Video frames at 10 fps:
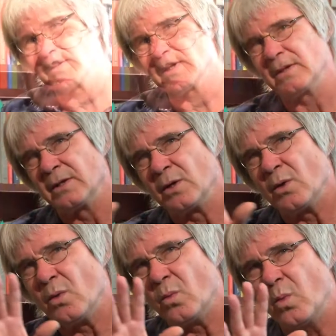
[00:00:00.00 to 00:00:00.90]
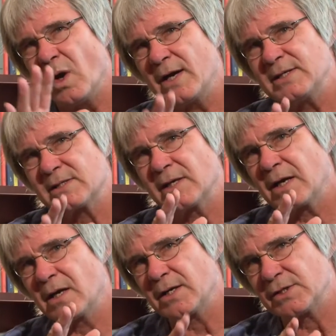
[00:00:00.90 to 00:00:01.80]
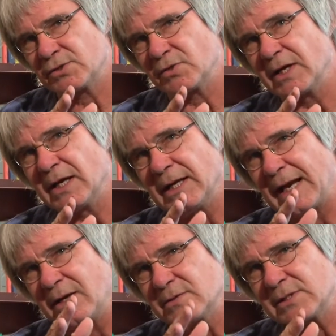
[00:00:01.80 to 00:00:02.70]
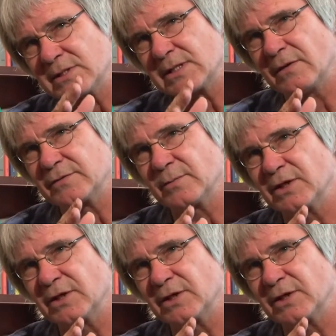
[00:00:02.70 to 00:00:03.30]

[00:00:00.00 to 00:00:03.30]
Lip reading: But why psychiatry allows itself to be